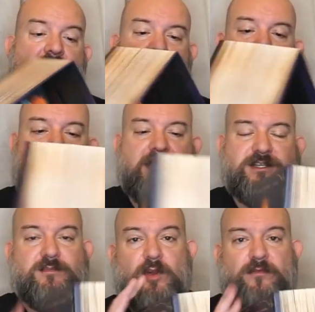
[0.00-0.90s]
But it
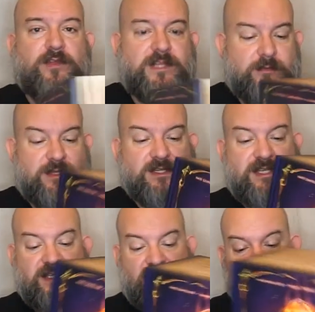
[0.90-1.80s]
matches perfectly with the
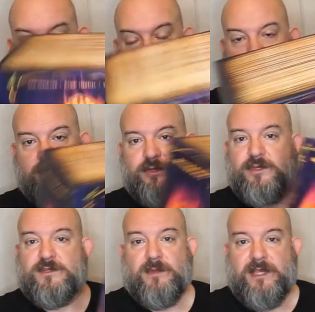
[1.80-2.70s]
Season 2, so you
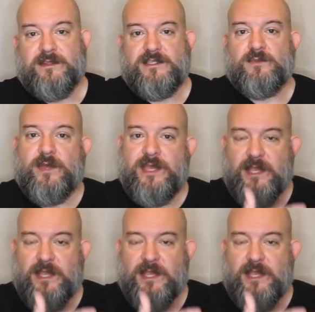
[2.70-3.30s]
display it this way.